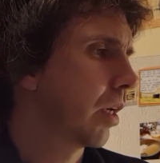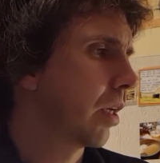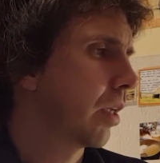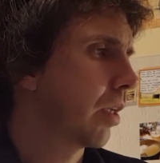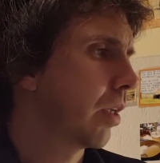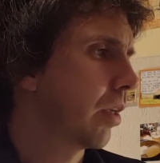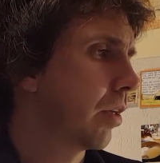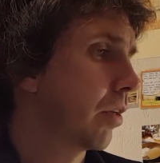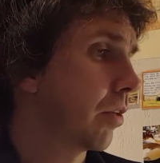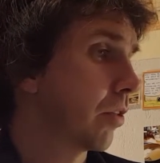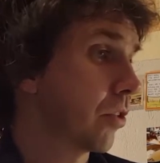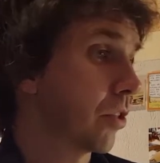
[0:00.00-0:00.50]

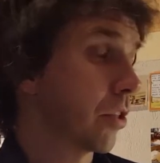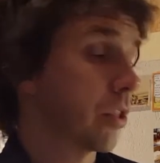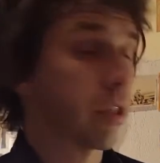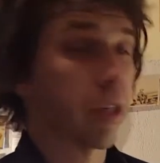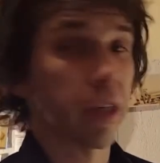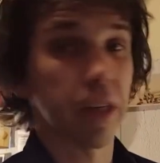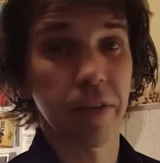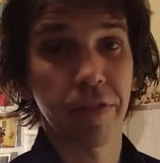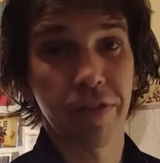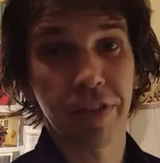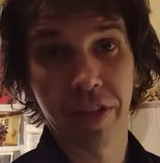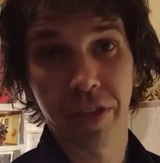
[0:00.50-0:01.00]
you're just
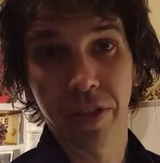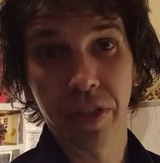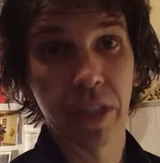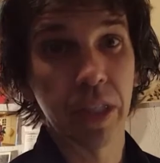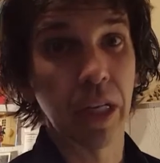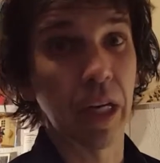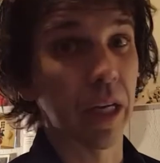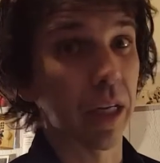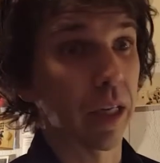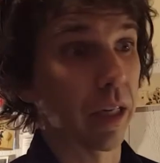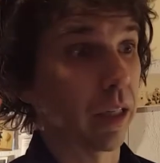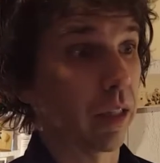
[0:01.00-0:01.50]
going to feel
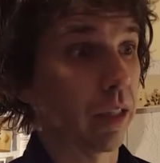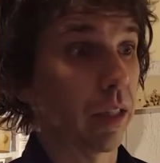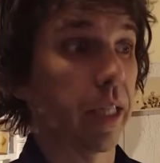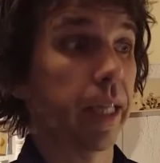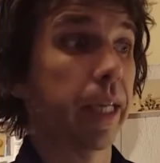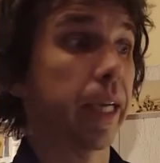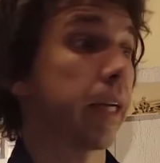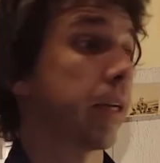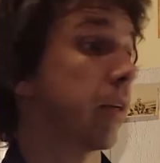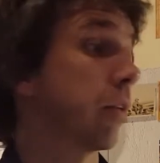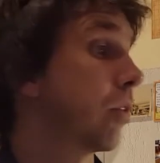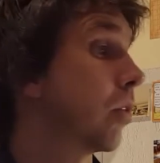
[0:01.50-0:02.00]
stuck,
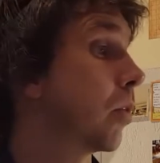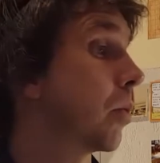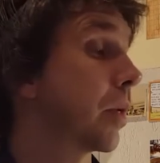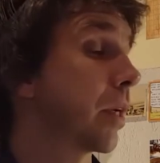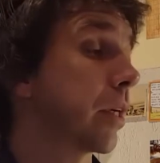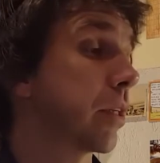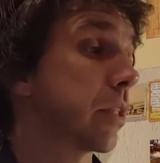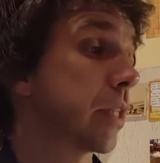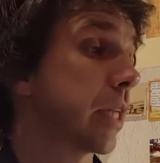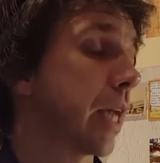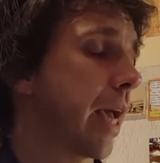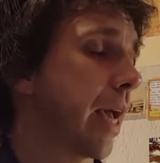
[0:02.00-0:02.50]
like I don't know what
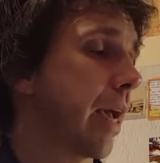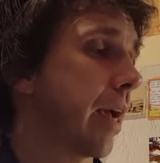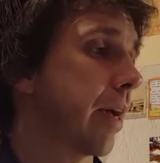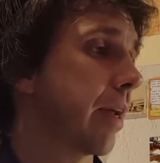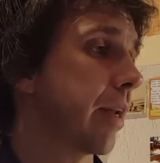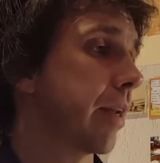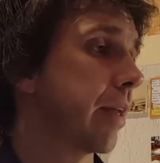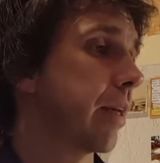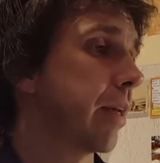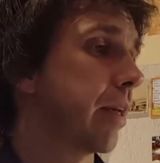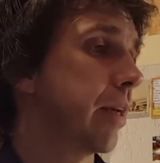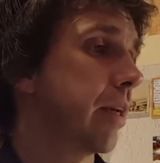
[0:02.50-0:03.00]
else to
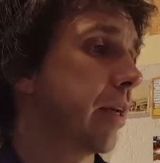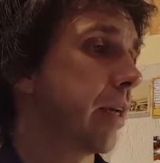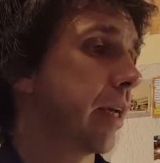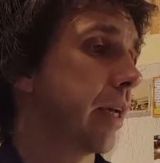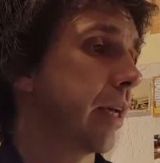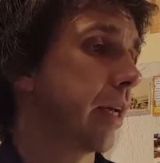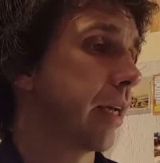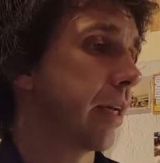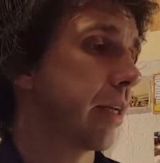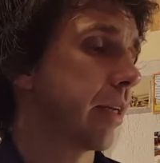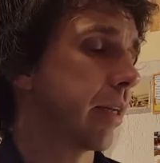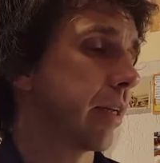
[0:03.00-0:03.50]
add.
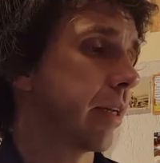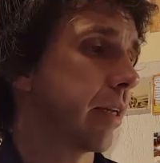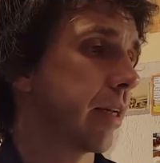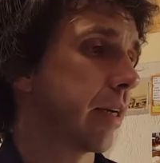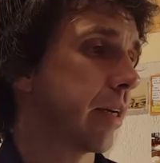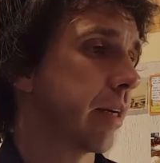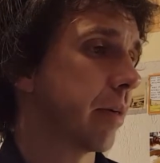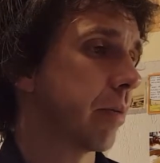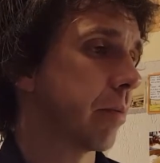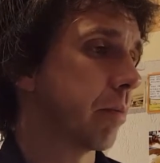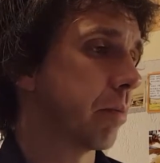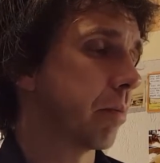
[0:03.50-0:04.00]
And
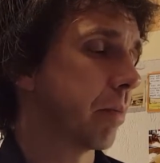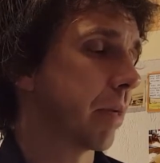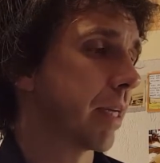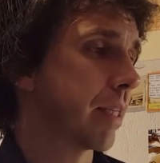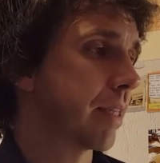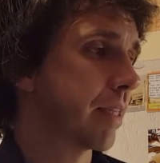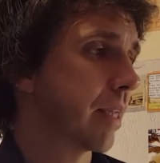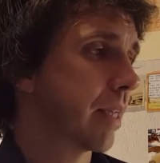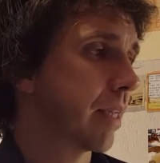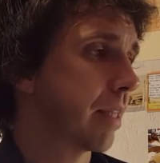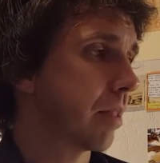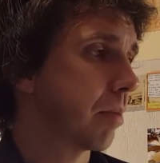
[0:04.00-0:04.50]
I
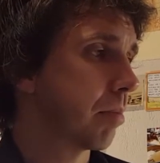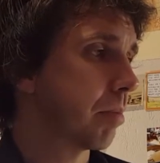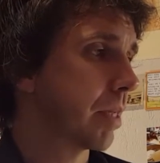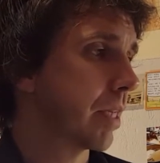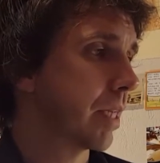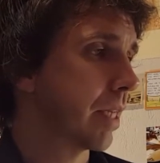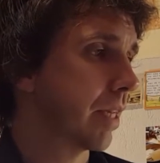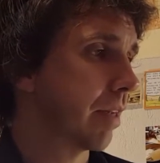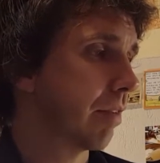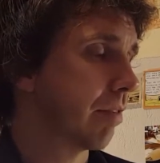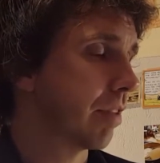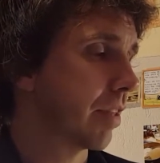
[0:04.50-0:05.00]
say in the
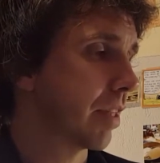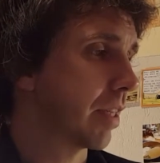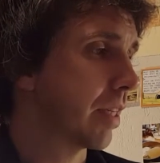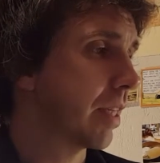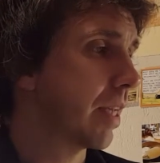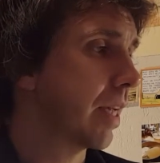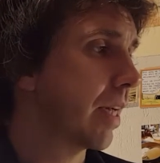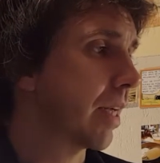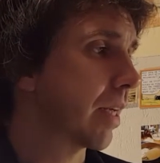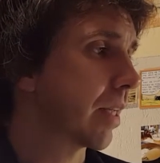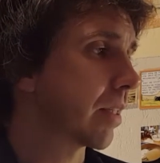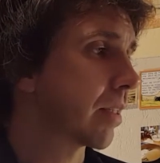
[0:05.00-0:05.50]
PDF and the
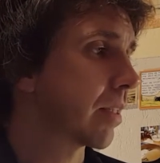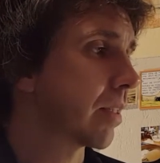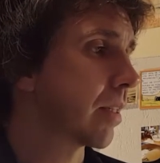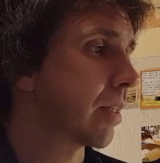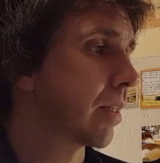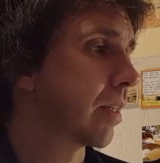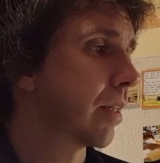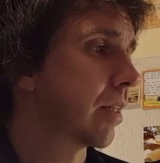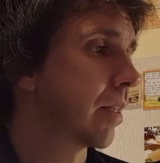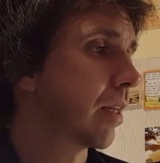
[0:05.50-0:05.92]
text,